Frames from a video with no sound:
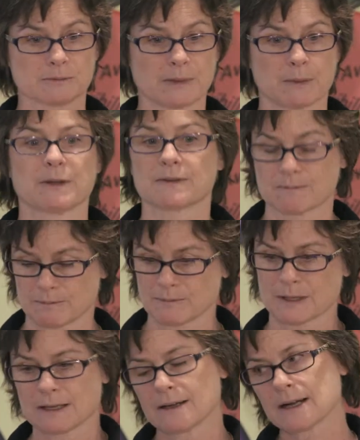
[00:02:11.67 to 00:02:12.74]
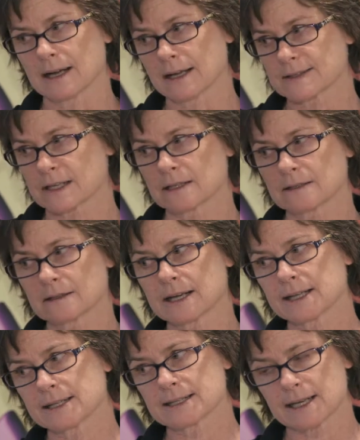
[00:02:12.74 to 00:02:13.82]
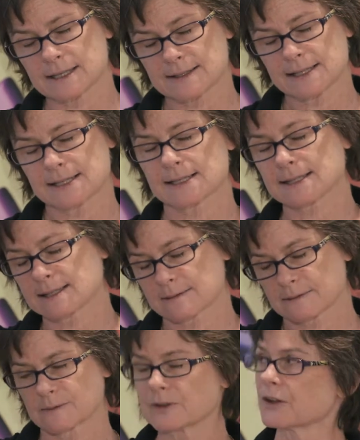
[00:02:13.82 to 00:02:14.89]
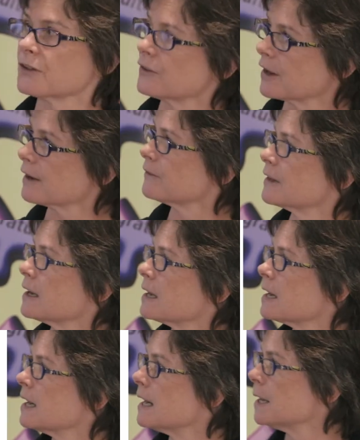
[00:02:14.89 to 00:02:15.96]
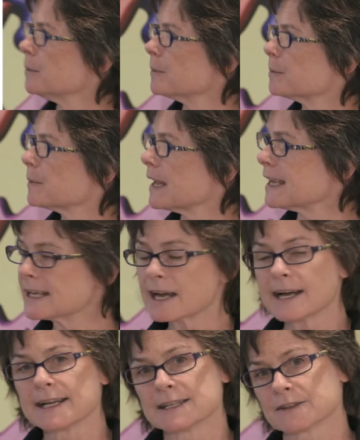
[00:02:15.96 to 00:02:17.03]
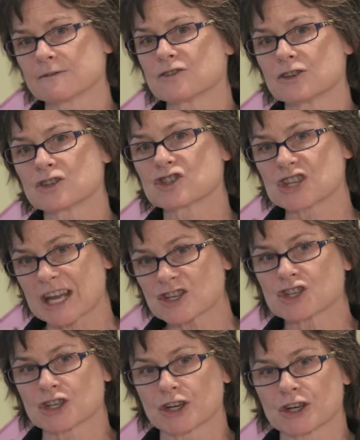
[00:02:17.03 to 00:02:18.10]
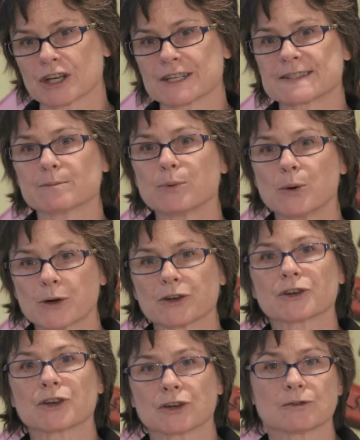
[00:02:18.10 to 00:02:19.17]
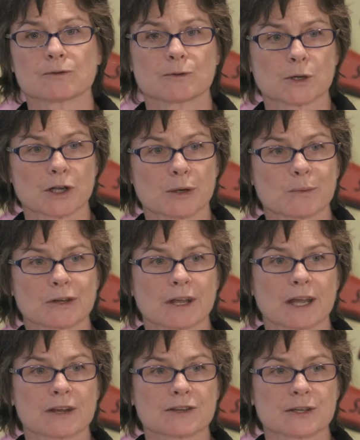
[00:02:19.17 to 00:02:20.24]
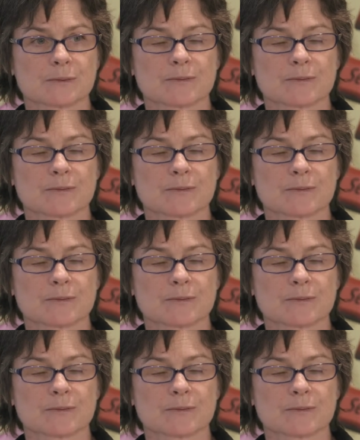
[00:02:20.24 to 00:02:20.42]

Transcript: maybe I saw a little guy that does this the other day. Any kind of gesture is important for communication.